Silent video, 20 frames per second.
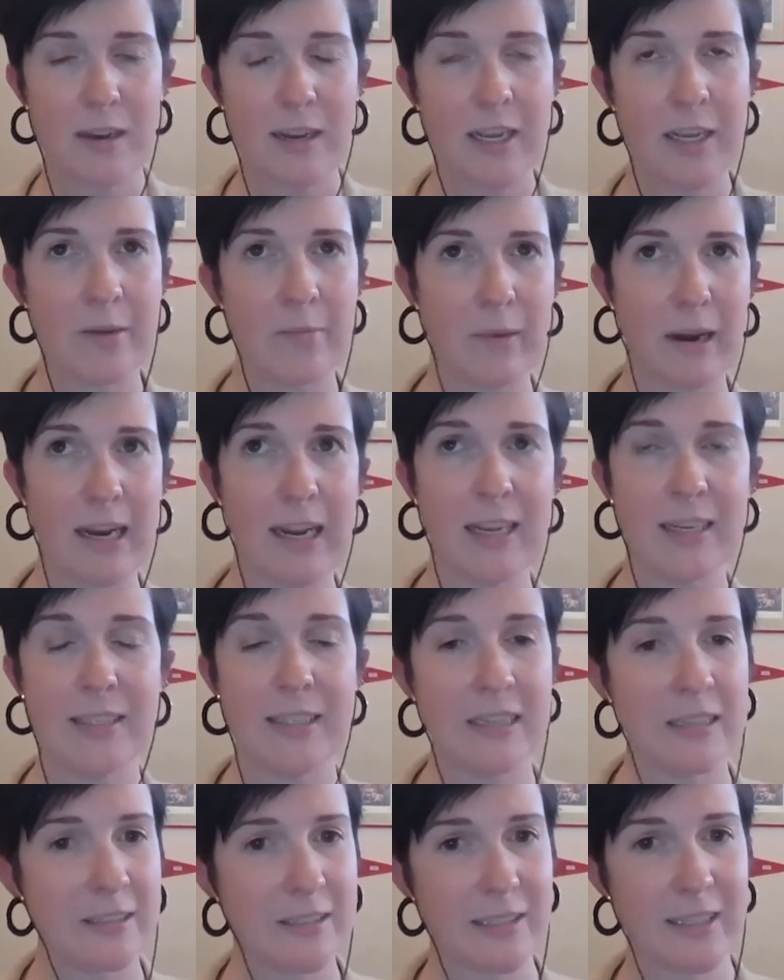and by
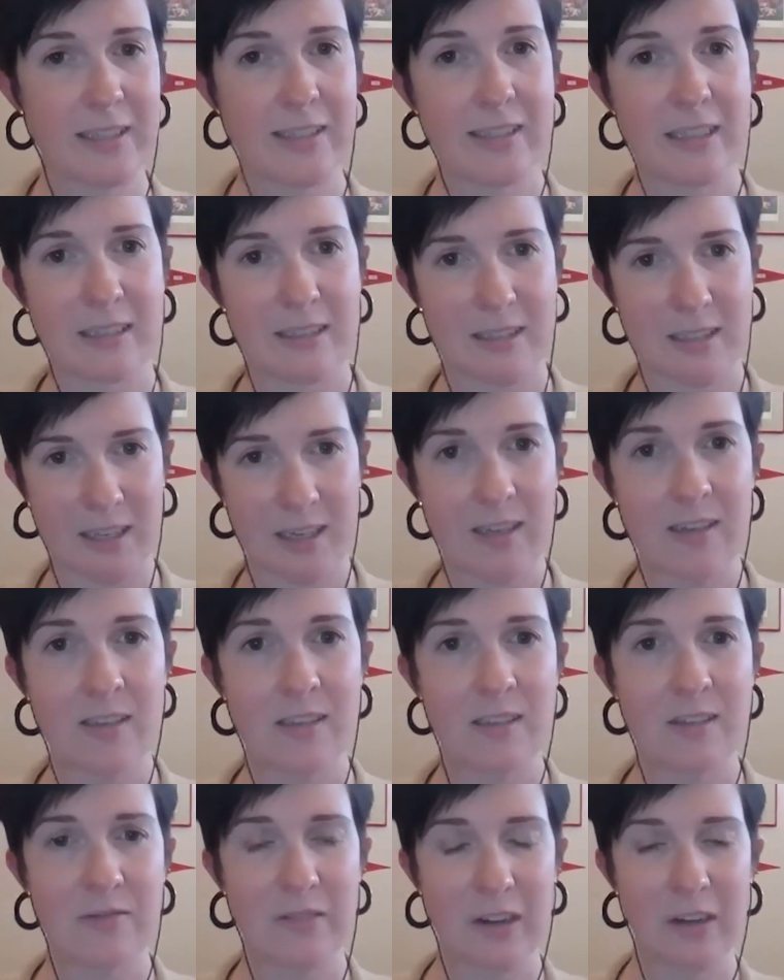
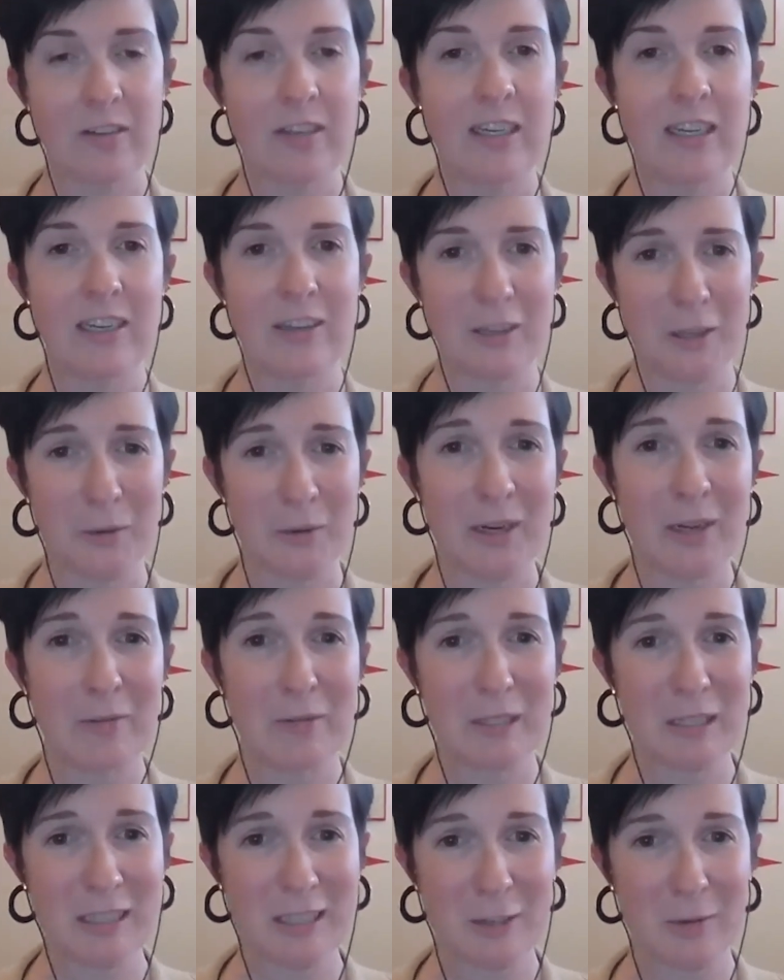1866 felt he knew what he
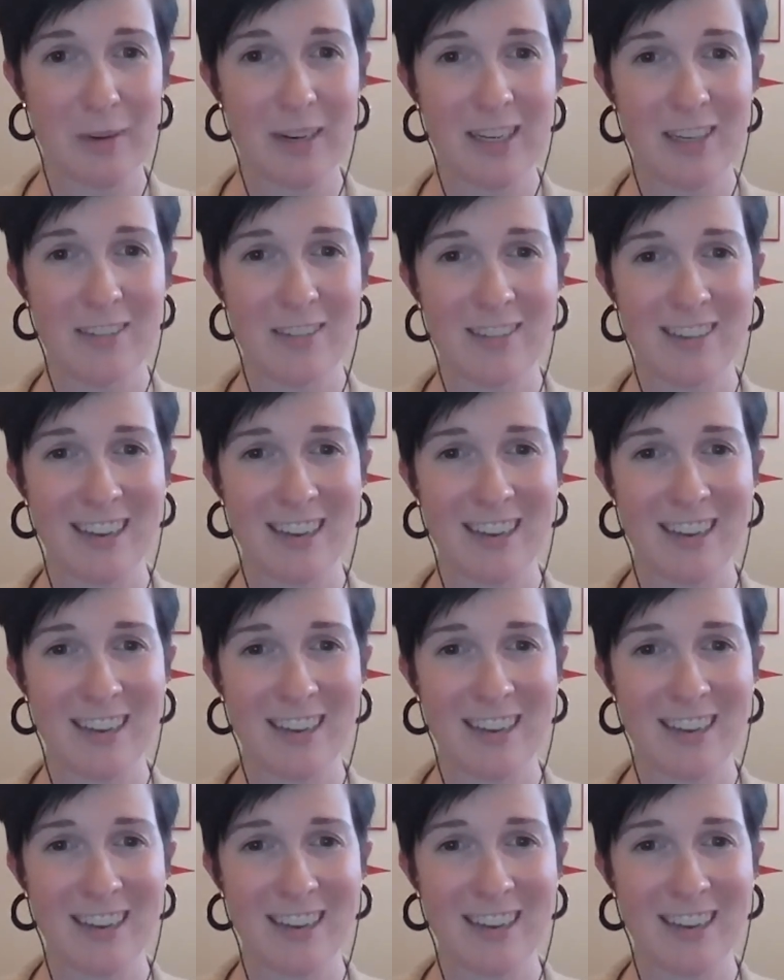was doing